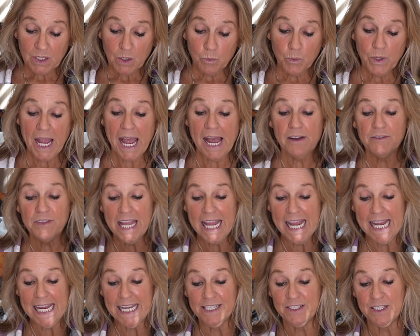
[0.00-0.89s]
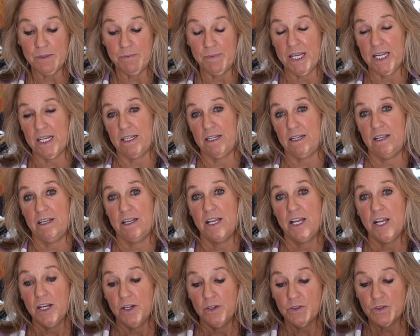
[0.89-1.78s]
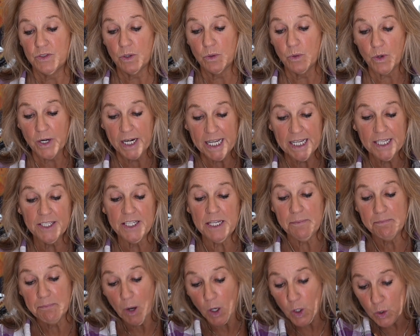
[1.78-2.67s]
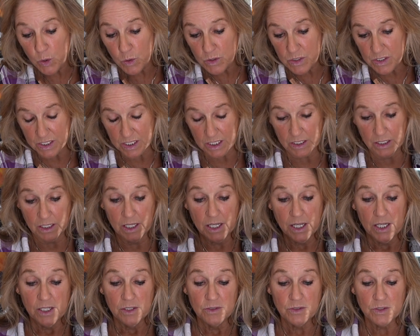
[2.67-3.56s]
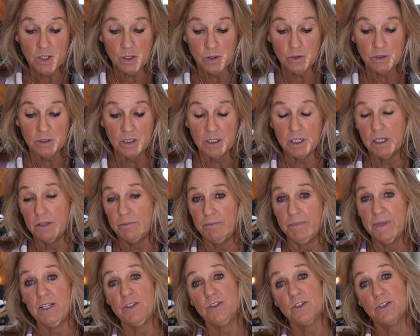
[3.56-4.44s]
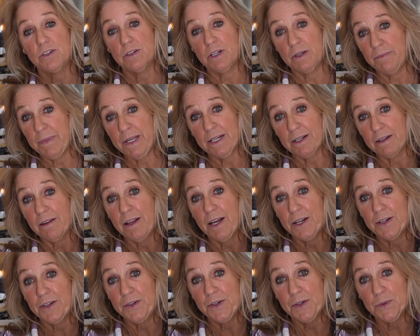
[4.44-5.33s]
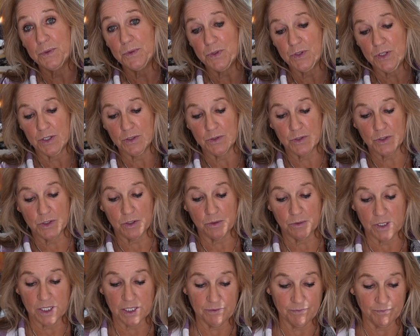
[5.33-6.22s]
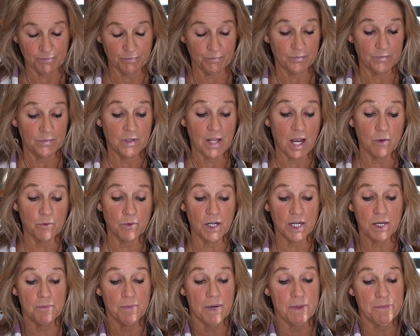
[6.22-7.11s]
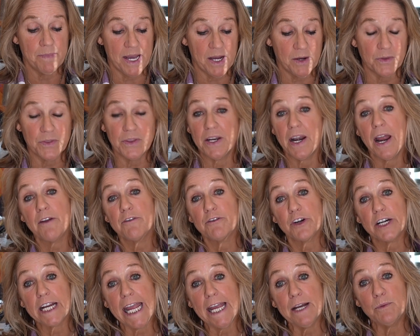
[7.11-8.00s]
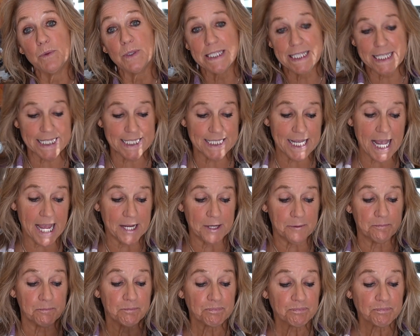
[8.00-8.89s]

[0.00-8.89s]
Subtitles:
we have the handyman. So, or handy person. So, and I made sure I made a lot of notes here so I'm not running my mouth and I forget what to say.